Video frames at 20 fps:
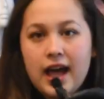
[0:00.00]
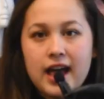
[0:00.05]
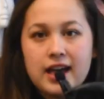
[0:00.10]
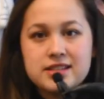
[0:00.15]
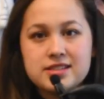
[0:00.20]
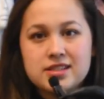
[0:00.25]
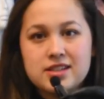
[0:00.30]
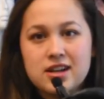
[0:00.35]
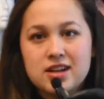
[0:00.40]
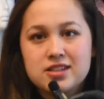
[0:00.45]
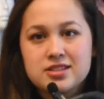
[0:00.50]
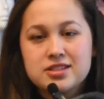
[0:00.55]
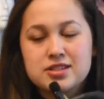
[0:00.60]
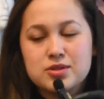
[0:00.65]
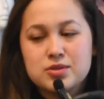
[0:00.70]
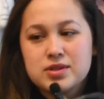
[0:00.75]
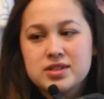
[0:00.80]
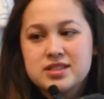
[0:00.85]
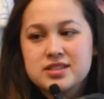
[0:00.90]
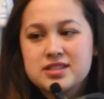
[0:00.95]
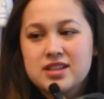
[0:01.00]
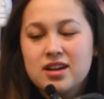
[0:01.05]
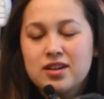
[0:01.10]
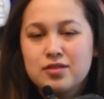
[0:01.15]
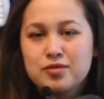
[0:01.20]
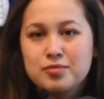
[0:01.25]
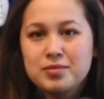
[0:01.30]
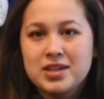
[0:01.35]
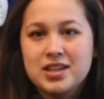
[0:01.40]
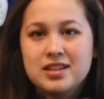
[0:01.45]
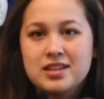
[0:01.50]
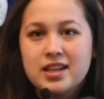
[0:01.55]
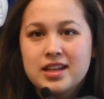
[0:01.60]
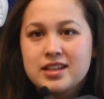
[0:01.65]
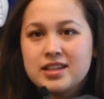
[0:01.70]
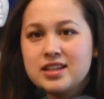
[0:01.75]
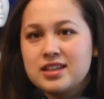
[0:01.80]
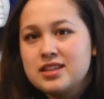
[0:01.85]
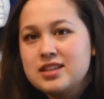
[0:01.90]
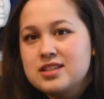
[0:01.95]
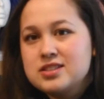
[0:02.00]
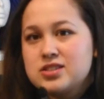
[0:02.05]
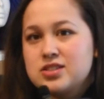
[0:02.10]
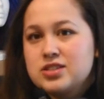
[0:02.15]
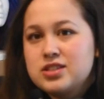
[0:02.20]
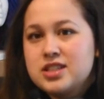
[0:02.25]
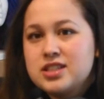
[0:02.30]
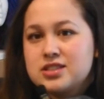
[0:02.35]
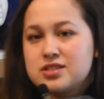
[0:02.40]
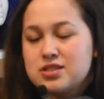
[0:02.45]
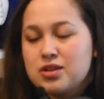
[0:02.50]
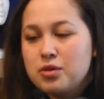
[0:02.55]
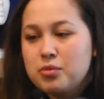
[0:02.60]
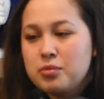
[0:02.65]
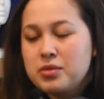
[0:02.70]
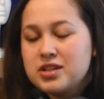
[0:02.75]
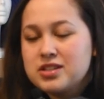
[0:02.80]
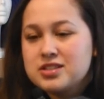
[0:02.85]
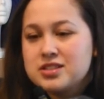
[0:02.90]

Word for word: As a consequence of me liking these hoodies so much,